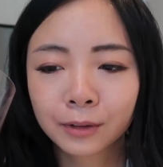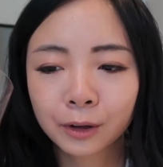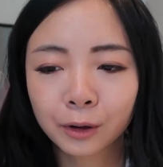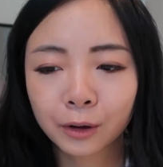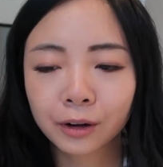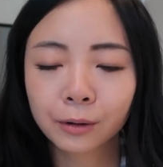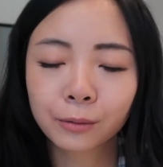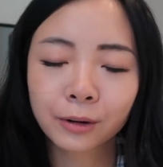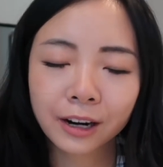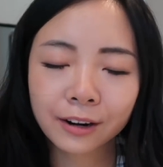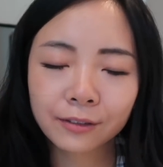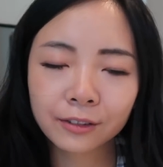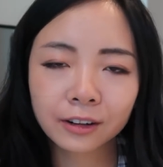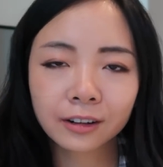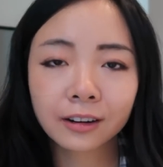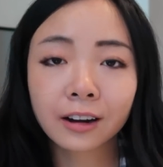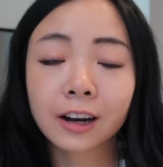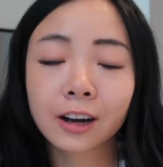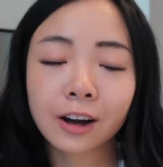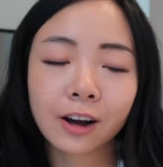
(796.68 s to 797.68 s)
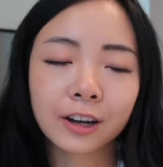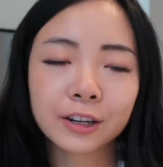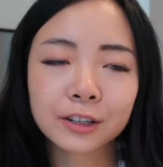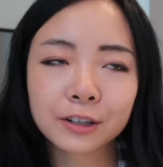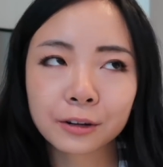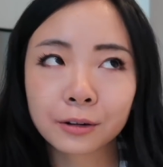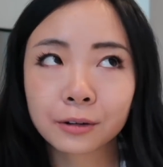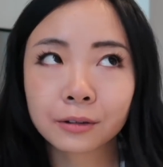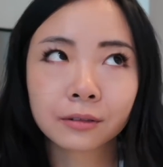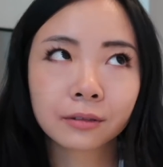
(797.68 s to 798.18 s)
or whatever, a
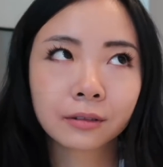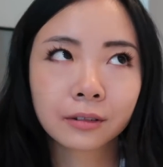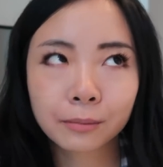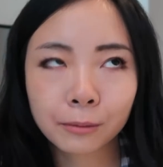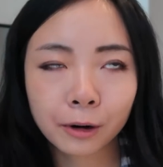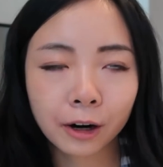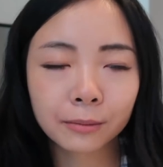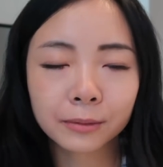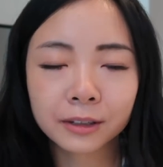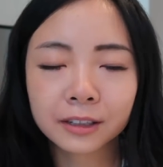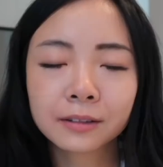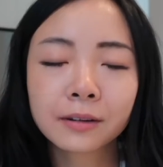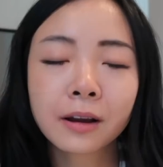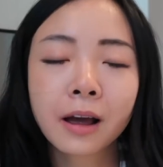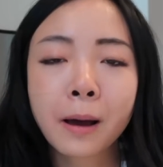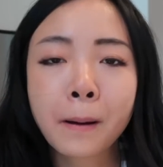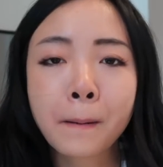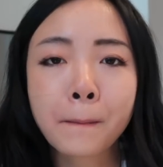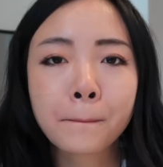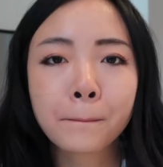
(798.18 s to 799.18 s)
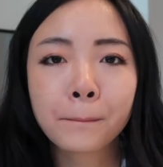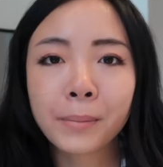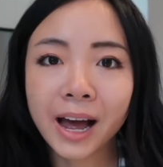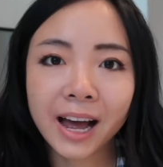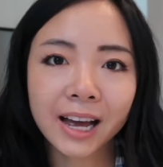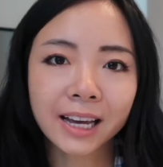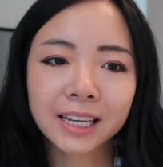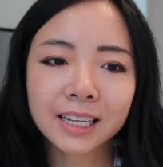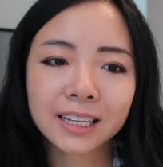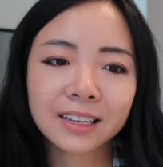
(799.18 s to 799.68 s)
condo, apartment
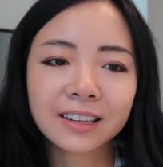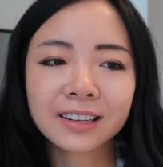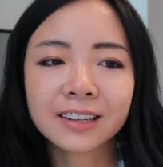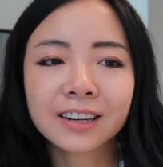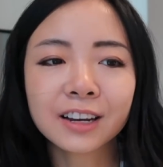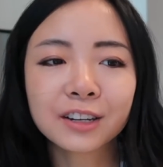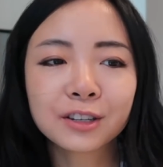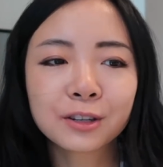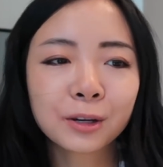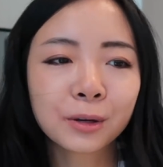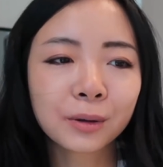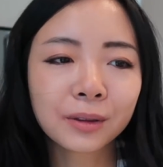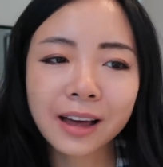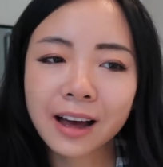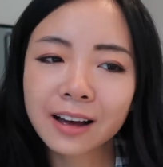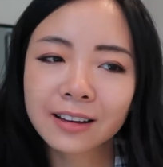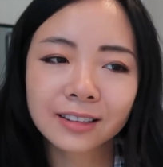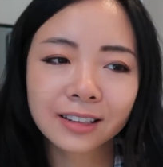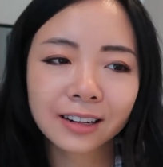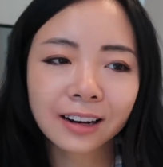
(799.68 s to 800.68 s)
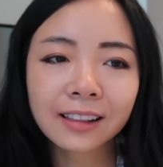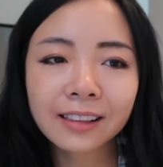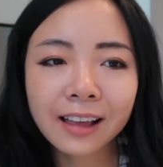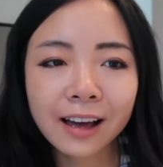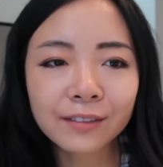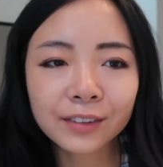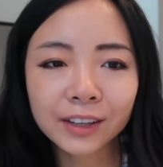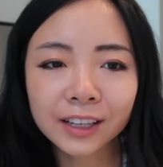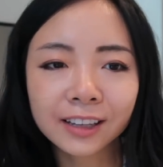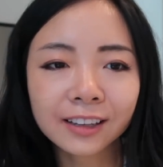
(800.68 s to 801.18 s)
back in
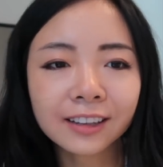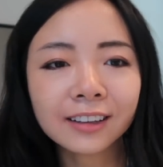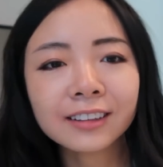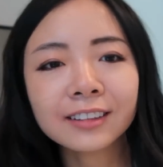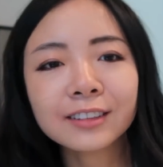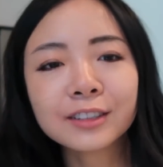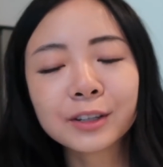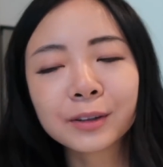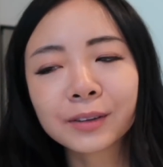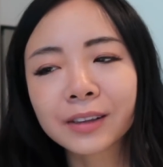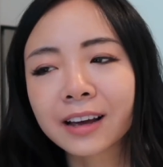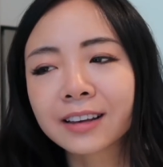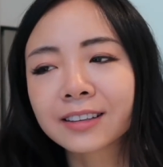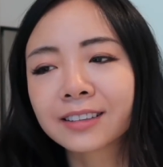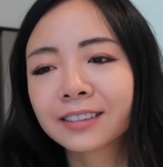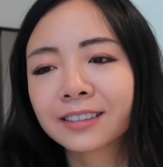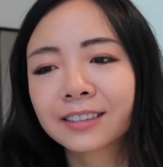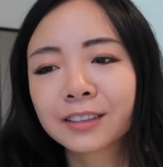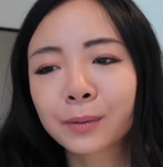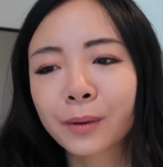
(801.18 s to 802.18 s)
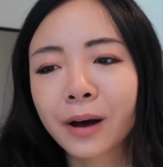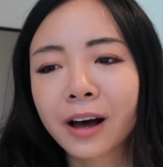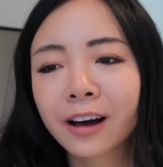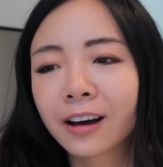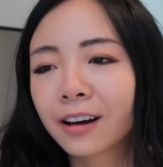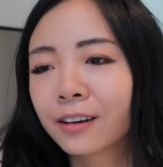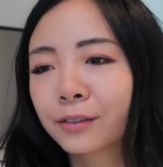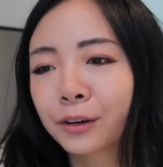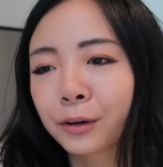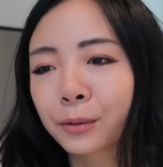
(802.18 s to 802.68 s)
2011,
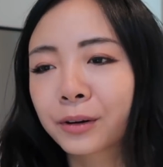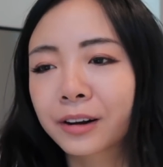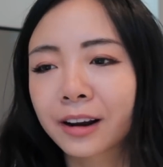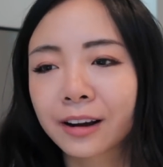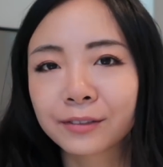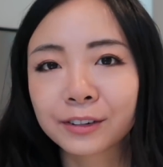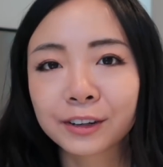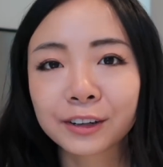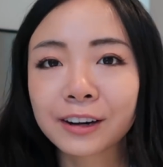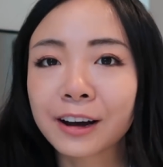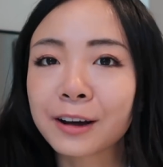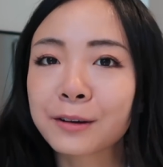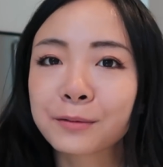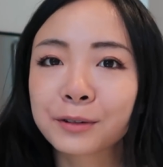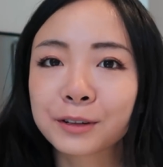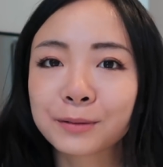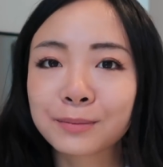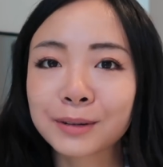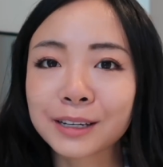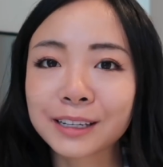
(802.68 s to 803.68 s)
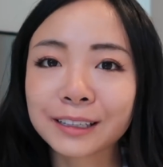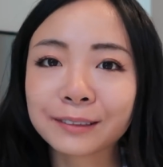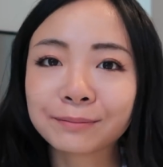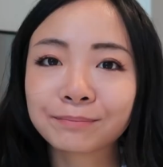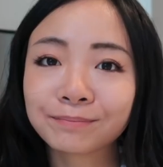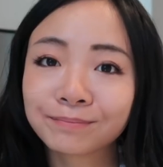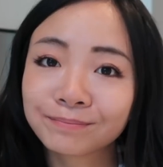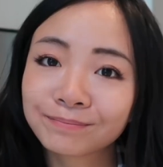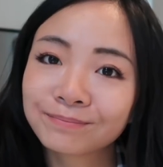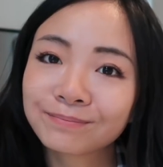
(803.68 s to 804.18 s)
2012 or whatever, I would
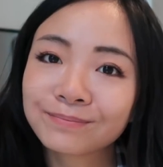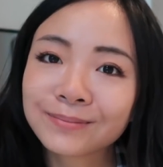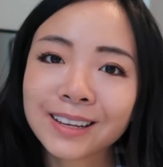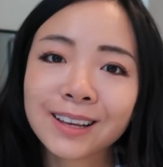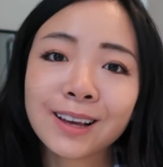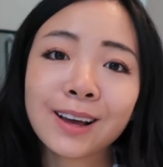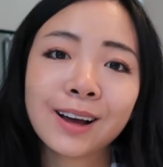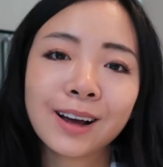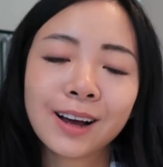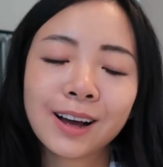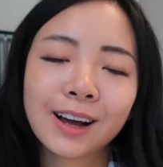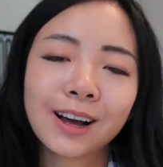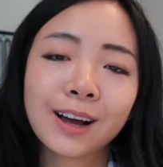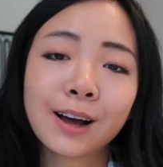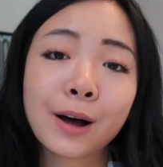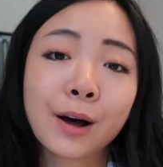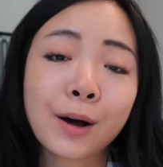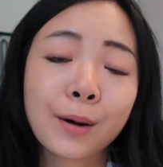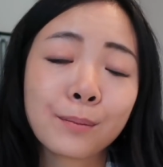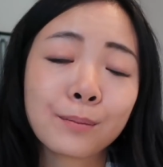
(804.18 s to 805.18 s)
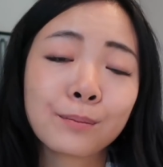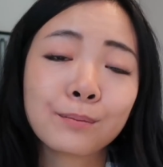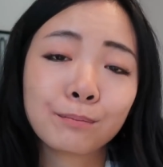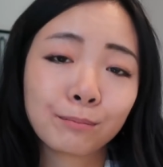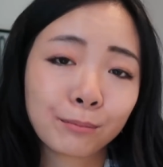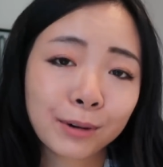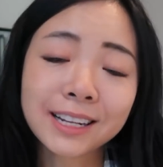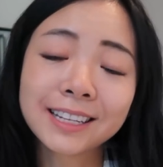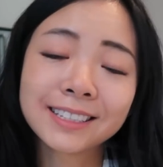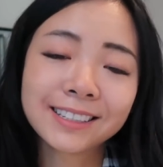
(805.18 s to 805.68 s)
be
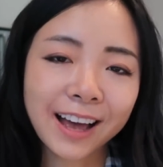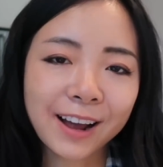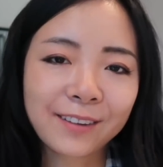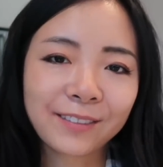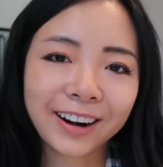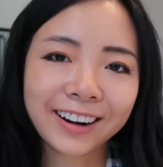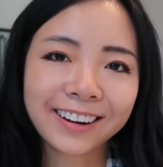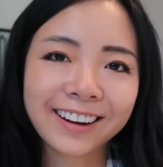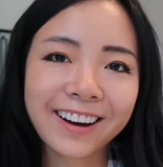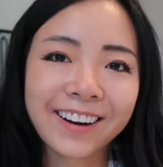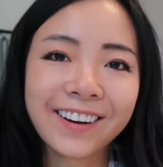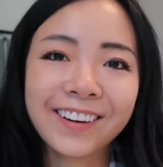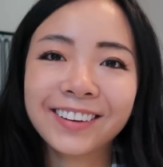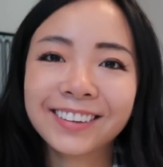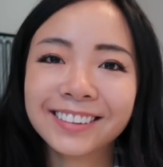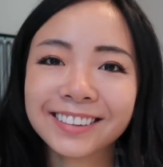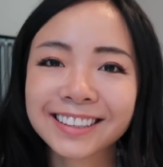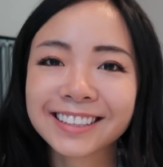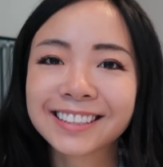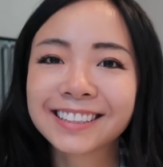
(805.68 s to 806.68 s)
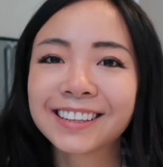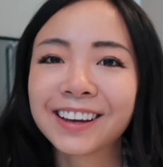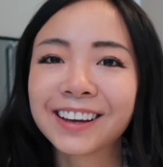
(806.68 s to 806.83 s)
pretty set right now.